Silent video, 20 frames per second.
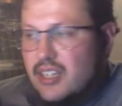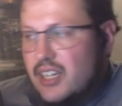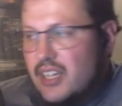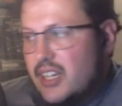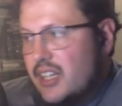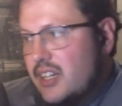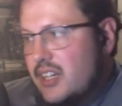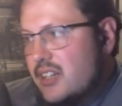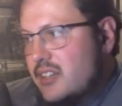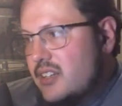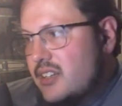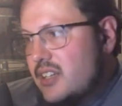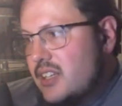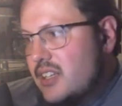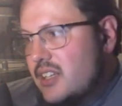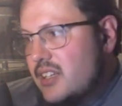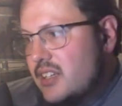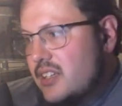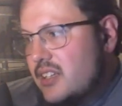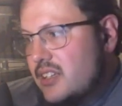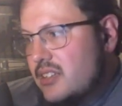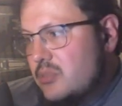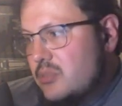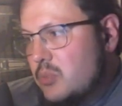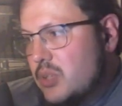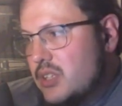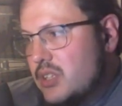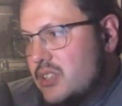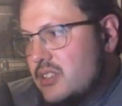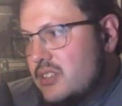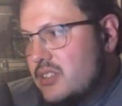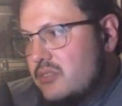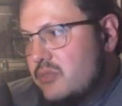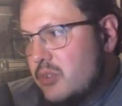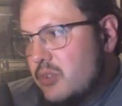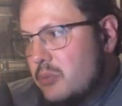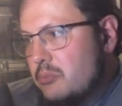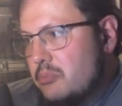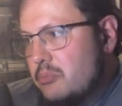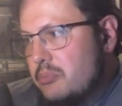In the
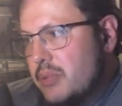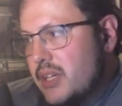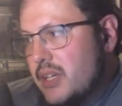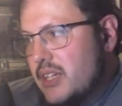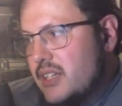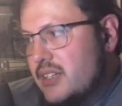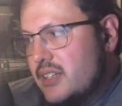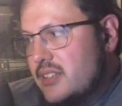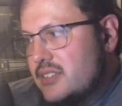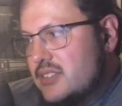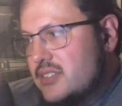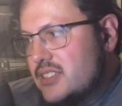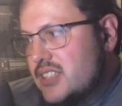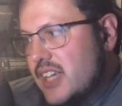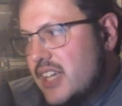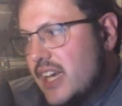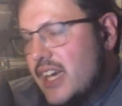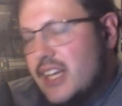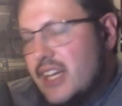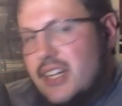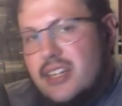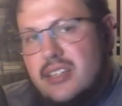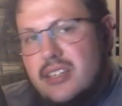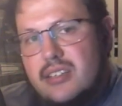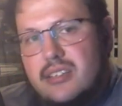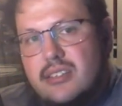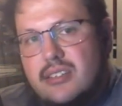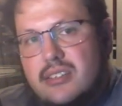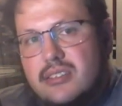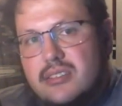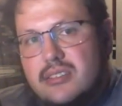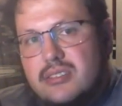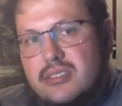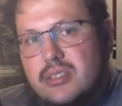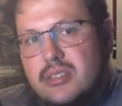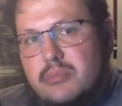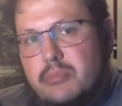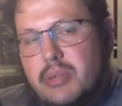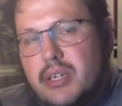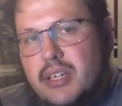from pick 10
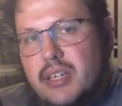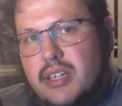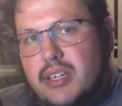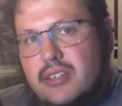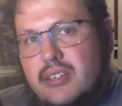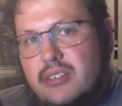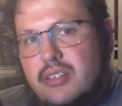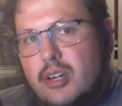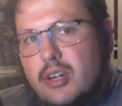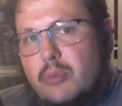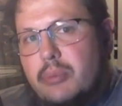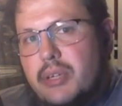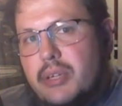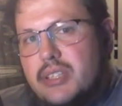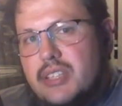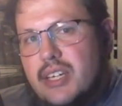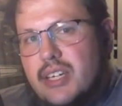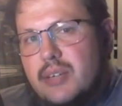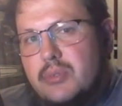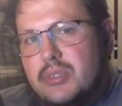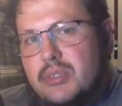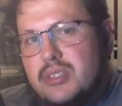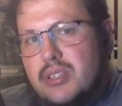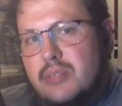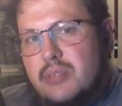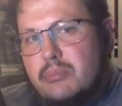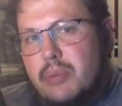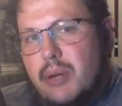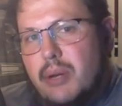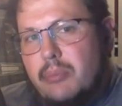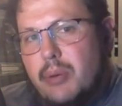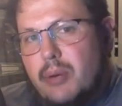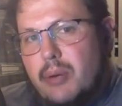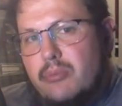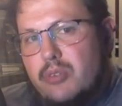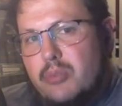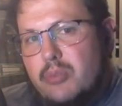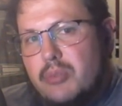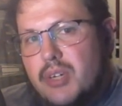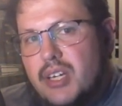to pick 10 was a prep
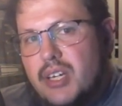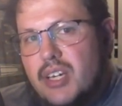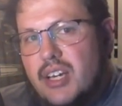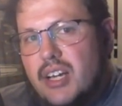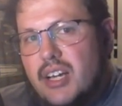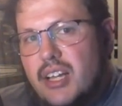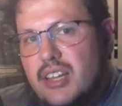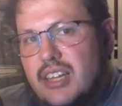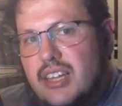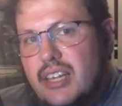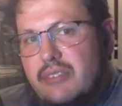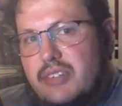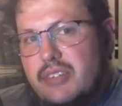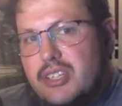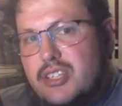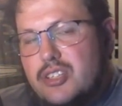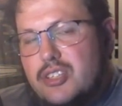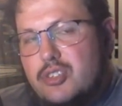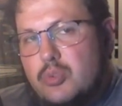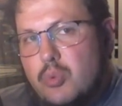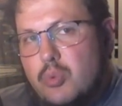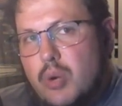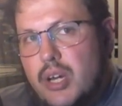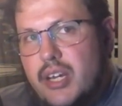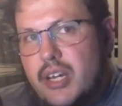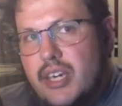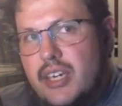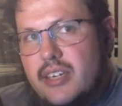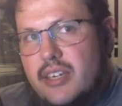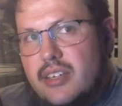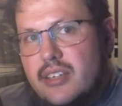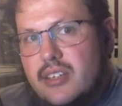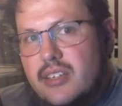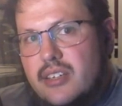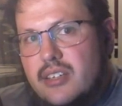arm. From 11 to 20,